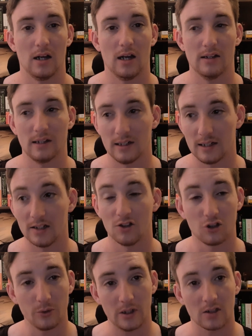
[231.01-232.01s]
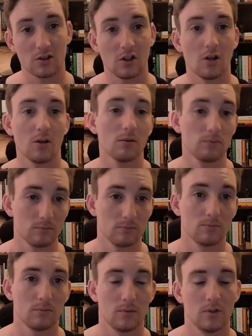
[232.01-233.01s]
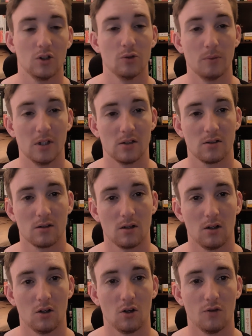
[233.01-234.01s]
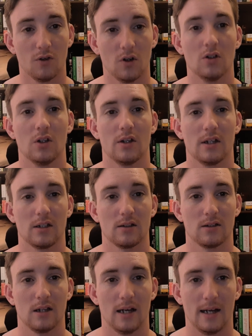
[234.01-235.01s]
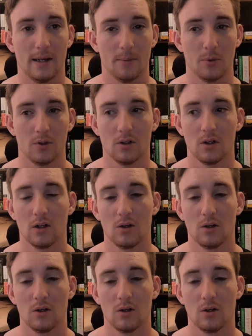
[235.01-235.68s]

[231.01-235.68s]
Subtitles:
And then in doing so, you miss a lot of other things that happen